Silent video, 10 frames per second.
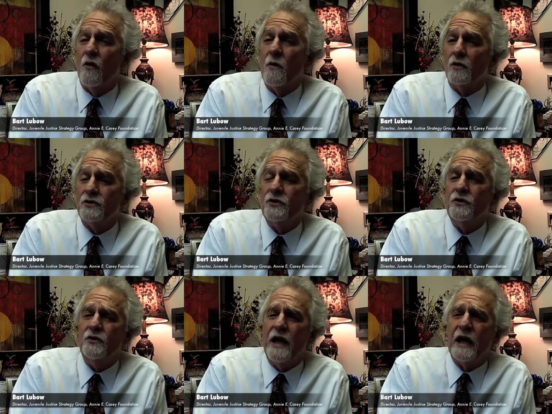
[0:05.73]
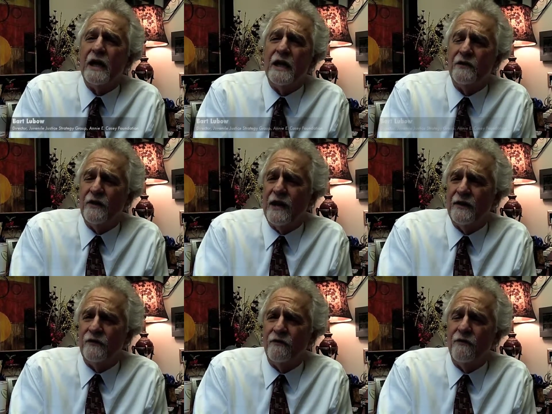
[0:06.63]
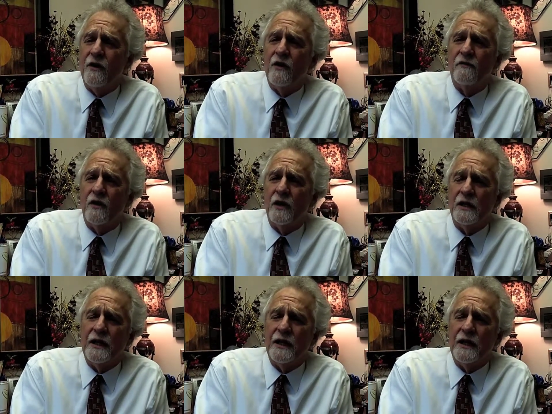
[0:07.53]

almost two decades and has a very, very